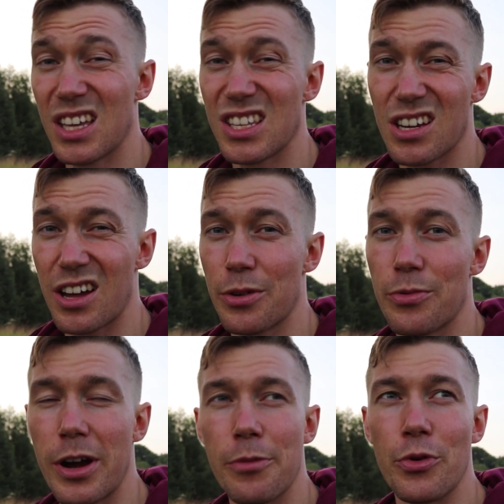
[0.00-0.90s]
it's kind of
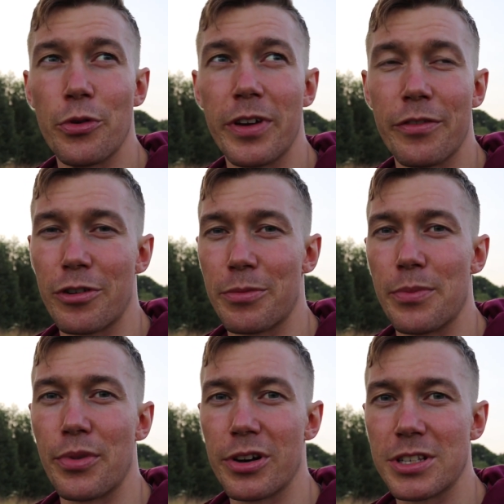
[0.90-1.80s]
weird moving from the
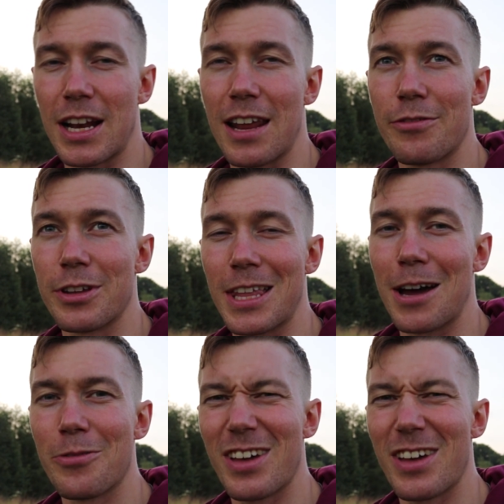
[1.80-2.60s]
boys I live with now.